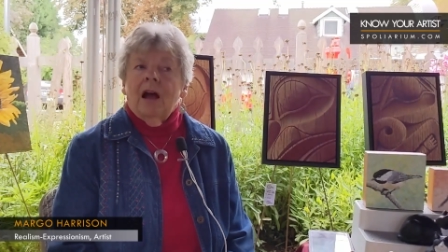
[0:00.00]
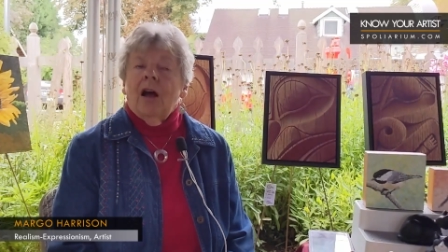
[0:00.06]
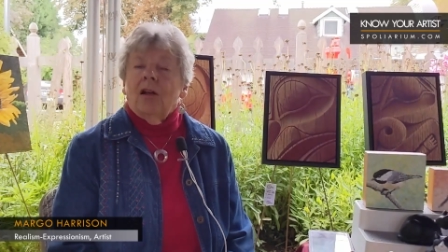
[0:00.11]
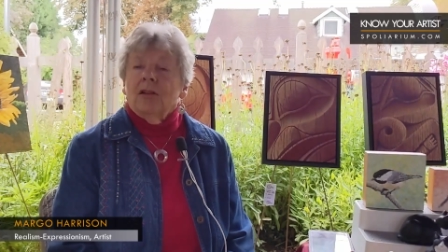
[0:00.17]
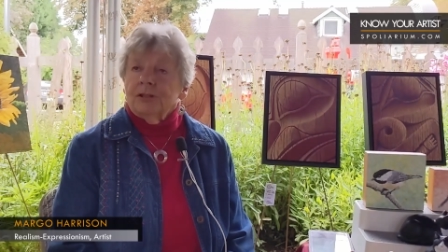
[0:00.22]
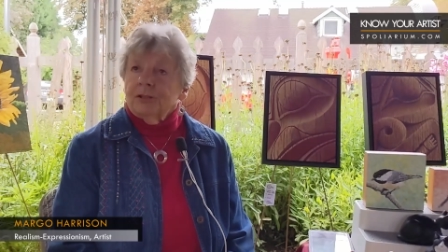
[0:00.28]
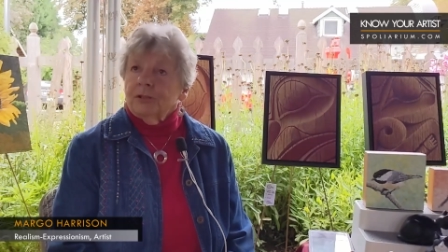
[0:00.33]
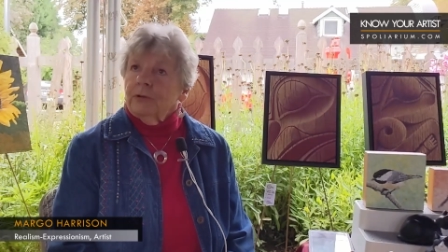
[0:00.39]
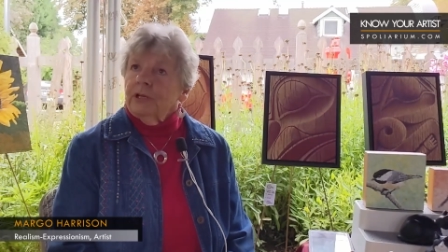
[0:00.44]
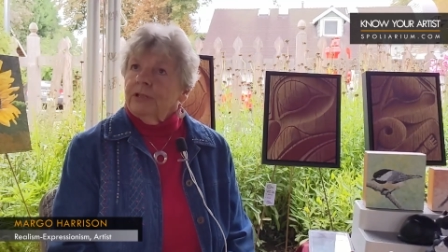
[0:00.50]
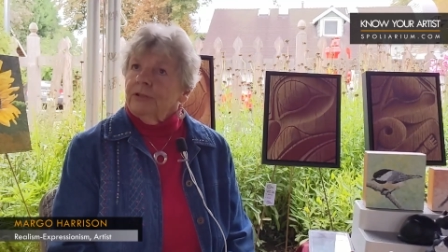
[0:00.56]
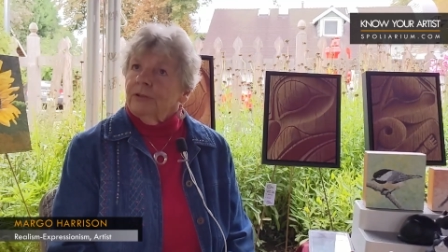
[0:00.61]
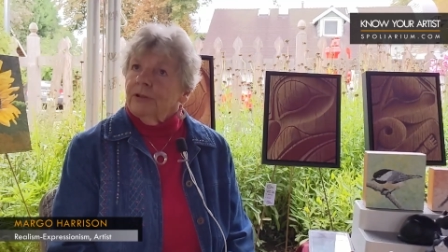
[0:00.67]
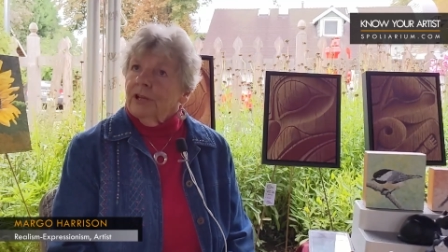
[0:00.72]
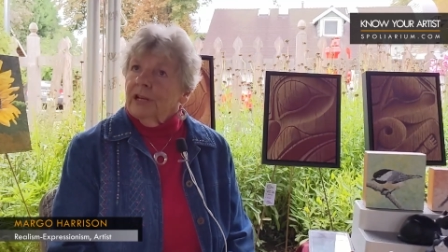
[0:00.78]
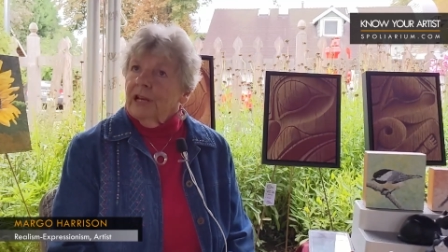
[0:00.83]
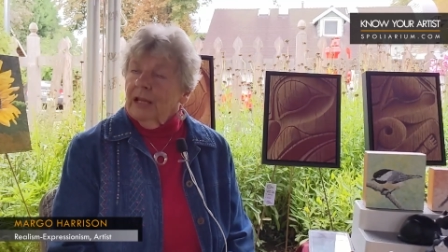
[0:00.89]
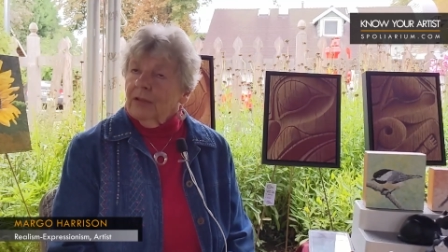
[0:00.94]
also I
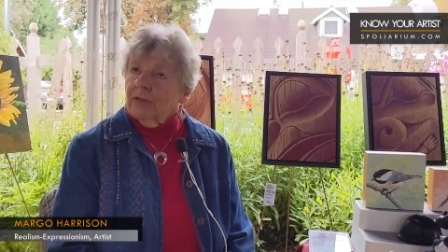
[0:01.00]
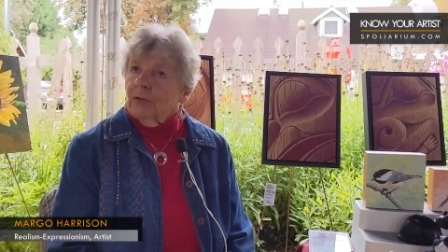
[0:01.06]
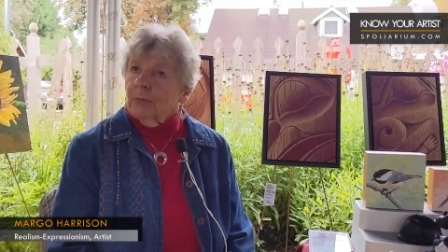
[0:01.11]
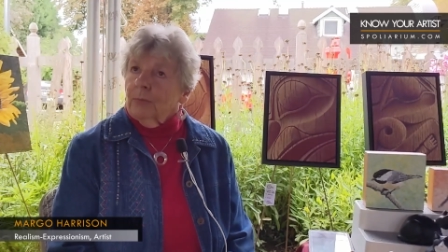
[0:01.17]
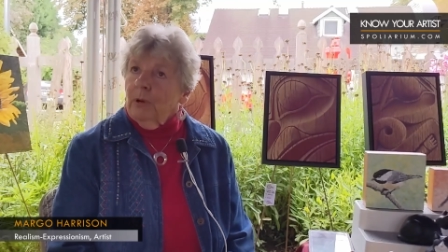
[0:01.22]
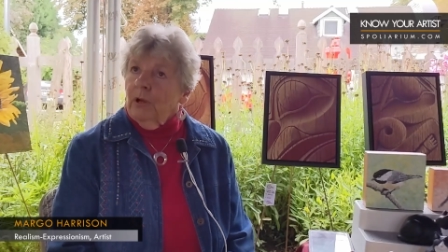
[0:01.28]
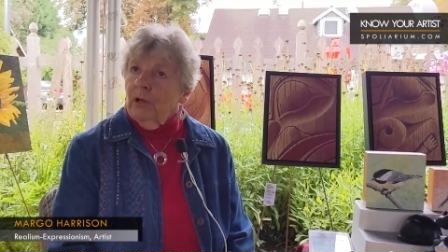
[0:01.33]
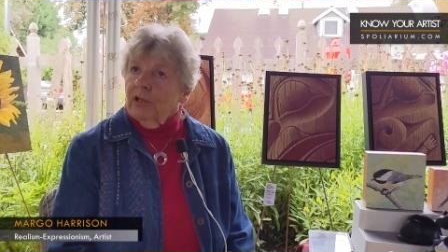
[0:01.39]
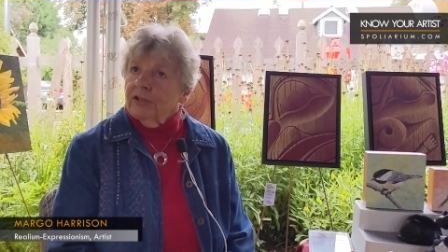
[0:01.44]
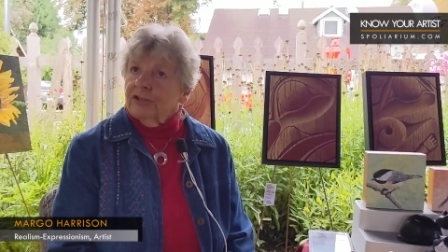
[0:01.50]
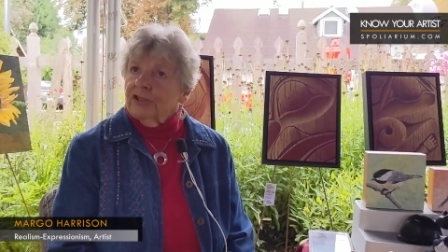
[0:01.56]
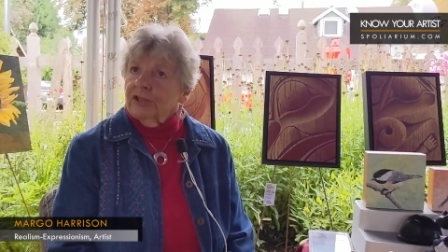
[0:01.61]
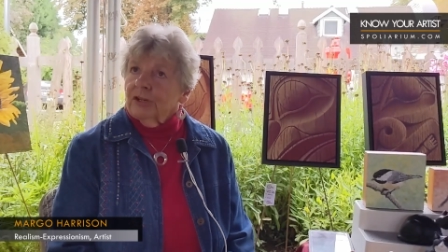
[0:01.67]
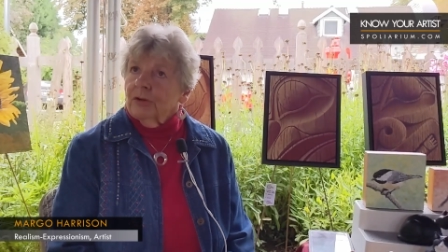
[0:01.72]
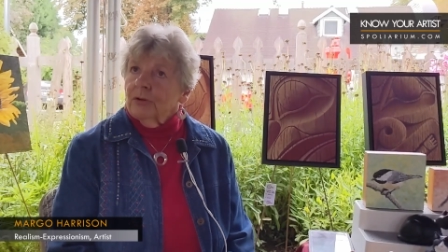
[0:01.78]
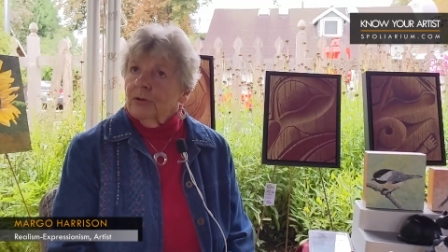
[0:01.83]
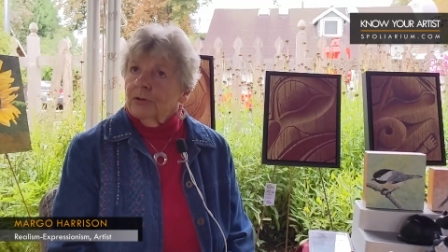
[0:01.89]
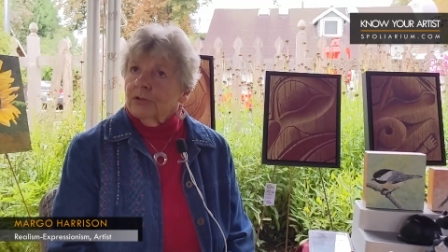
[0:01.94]
took an anthropology
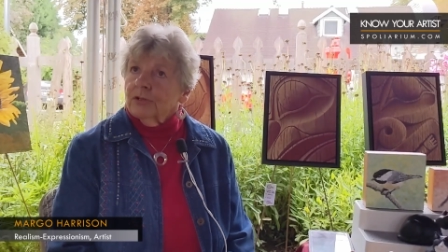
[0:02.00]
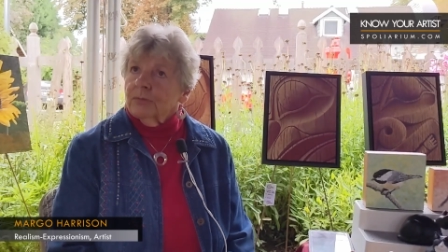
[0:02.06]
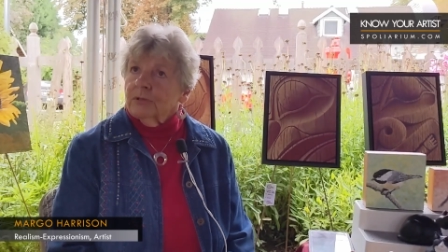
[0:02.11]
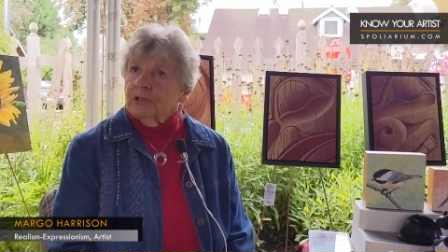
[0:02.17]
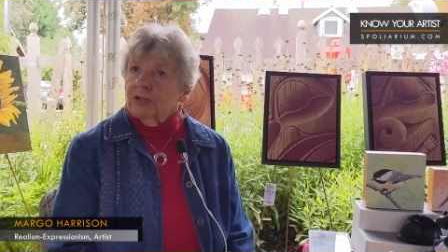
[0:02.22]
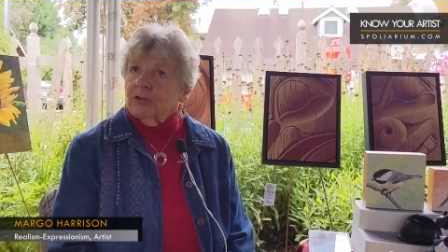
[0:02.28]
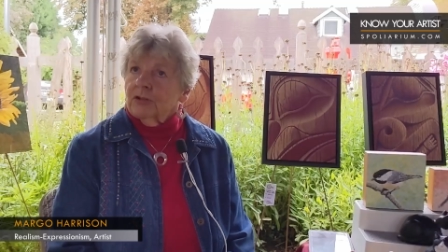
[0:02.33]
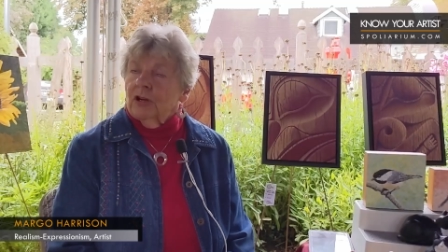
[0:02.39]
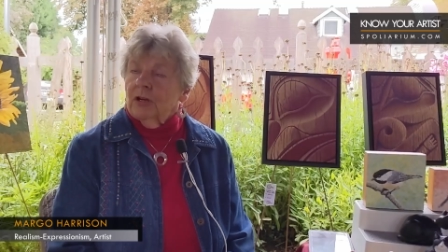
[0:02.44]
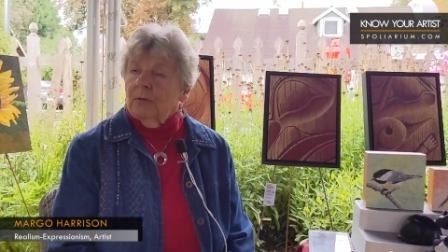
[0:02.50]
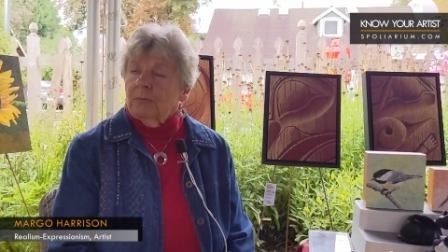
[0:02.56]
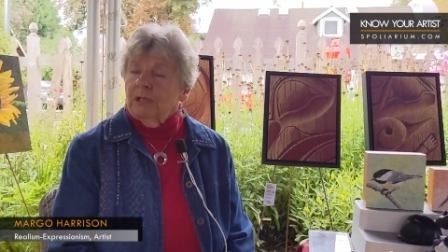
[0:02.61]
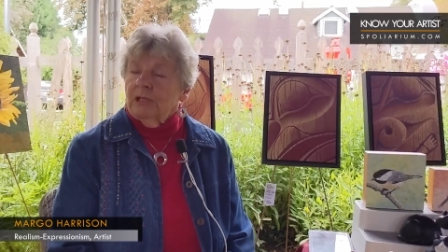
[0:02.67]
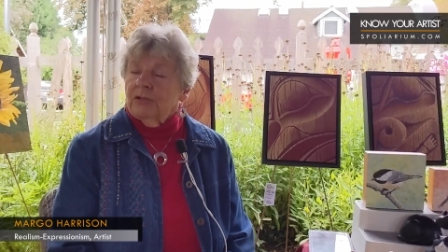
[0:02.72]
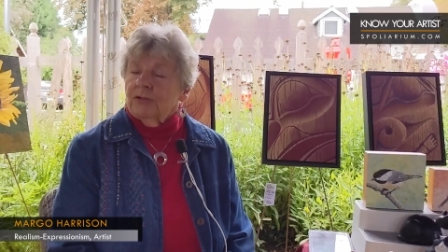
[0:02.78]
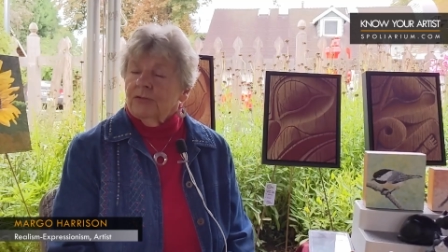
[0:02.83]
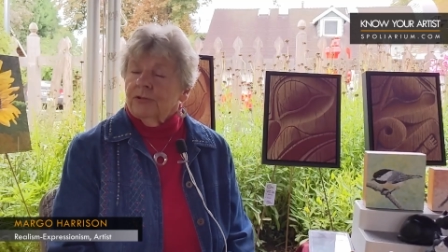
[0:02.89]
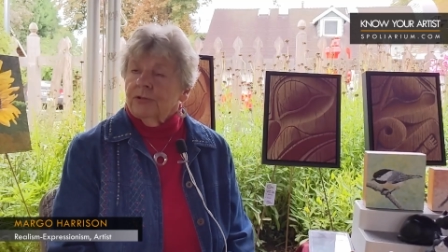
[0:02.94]
course, which got
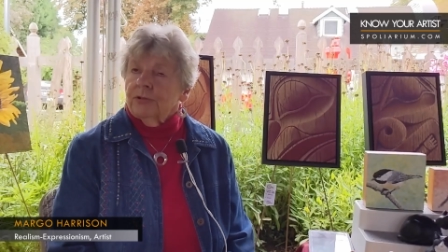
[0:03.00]
me